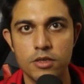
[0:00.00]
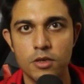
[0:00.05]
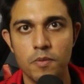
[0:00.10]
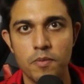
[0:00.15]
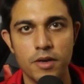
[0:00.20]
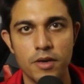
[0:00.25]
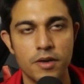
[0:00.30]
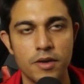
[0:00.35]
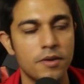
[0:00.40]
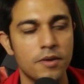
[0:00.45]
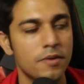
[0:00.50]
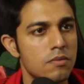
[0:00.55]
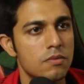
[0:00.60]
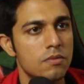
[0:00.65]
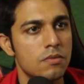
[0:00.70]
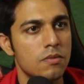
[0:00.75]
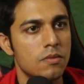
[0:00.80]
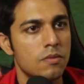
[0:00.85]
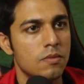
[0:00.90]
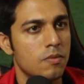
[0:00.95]
player.
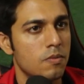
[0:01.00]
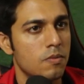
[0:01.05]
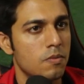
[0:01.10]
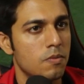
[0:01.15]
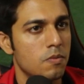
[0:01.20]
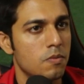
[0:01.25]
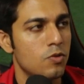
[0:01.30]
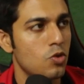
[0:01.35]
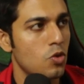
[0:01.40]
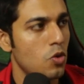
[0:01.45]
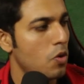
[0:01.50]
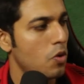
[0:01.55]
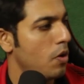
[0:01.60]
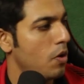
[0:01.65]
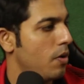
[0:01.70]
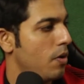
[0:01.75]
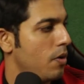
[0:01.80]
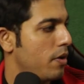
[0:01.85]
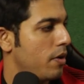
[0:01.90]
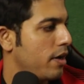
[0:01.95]
So,
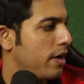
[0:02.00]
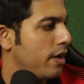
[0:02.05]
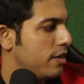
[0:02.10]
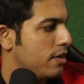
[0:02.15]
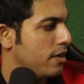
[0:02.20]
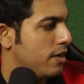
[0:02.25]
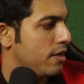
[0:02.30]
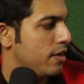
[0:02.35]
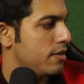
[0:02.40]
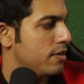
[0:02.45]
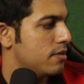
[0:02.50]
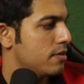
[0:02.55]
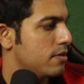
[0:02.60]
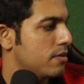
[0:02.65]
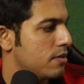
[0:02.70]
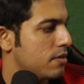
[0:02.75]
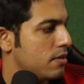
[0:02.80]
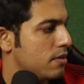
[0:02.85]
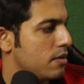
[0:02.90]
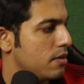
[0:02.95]
all right, guys.
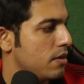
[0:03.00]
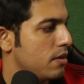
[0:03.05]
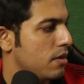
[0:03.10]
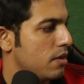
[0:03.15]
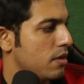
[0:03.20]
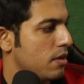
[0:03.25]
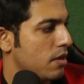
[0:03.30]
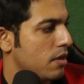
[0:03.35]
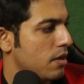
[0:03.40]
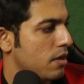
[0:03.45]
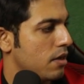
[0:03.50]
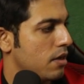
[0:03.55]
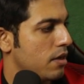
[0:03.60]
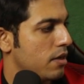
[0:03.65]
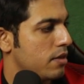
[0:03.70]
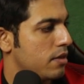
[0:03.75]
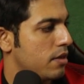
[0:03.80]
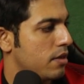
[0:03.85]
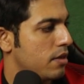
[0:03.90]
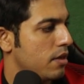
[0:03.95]
I
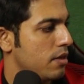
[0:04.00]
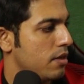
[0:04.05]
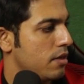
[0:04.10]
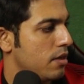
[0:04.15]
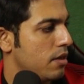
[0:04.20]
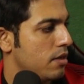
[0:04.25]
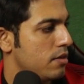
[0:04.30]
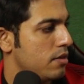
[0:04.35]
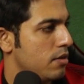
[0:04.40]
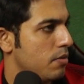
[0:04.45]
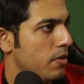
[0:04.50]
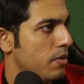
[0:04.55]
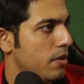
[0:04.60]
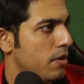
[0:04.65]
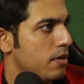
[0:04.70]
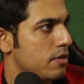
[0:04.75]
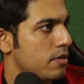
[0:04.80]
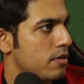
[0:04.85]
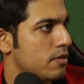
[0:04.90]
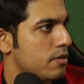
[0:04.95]
think the other player
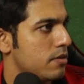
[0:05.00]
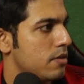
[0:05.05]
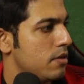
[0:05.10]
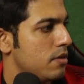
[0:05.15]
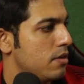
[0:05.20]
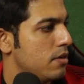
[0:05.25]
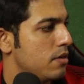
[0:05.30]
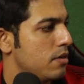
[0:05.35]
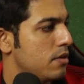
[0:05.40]
is here.